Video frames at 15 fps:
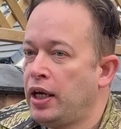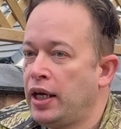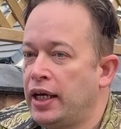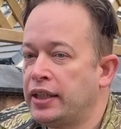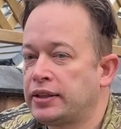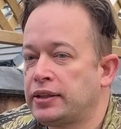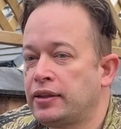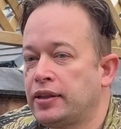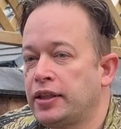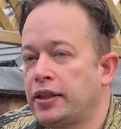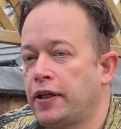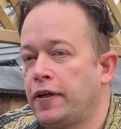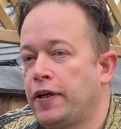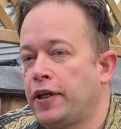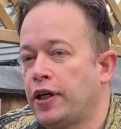It's like,
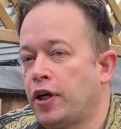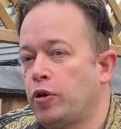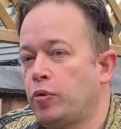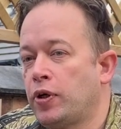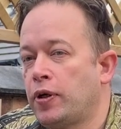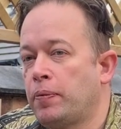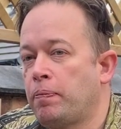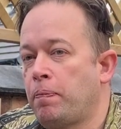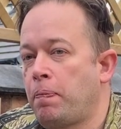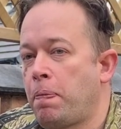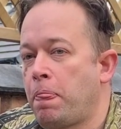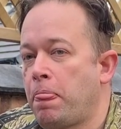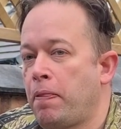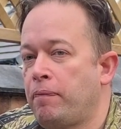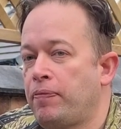you know,
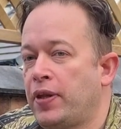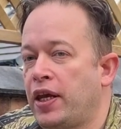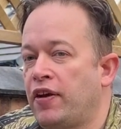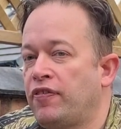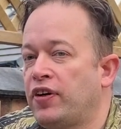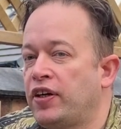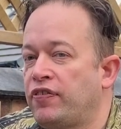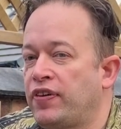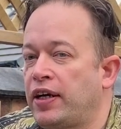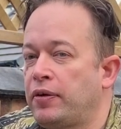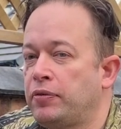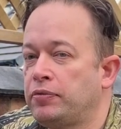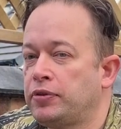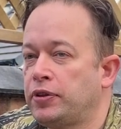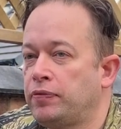if I
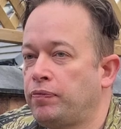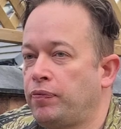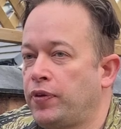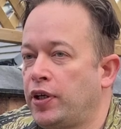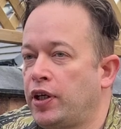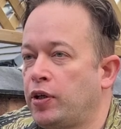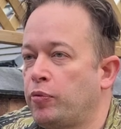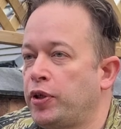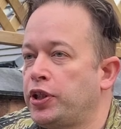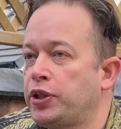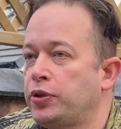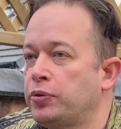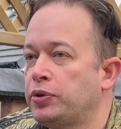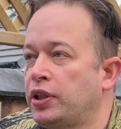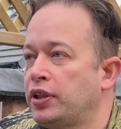found an
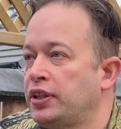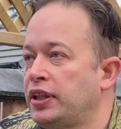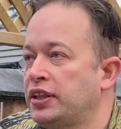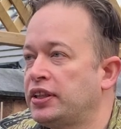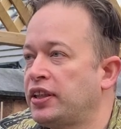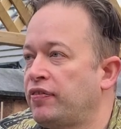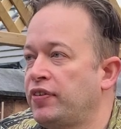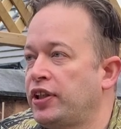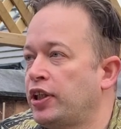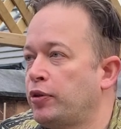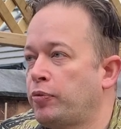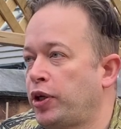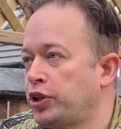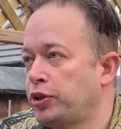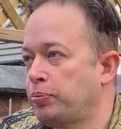original 1979
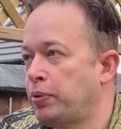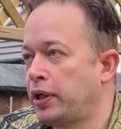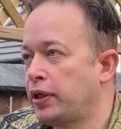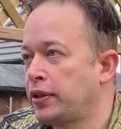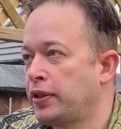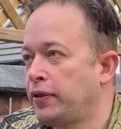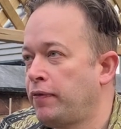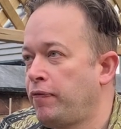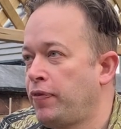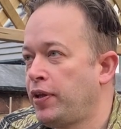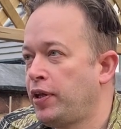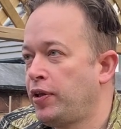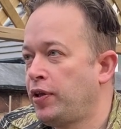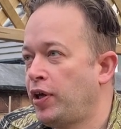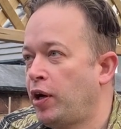ration pack,
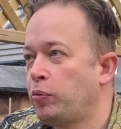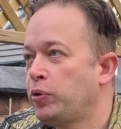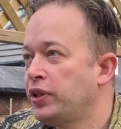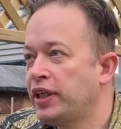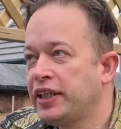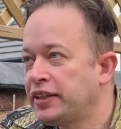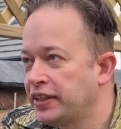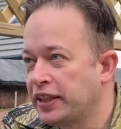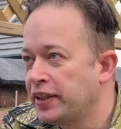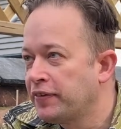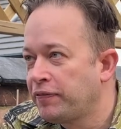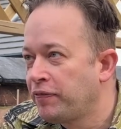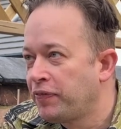I wouldn't eat it.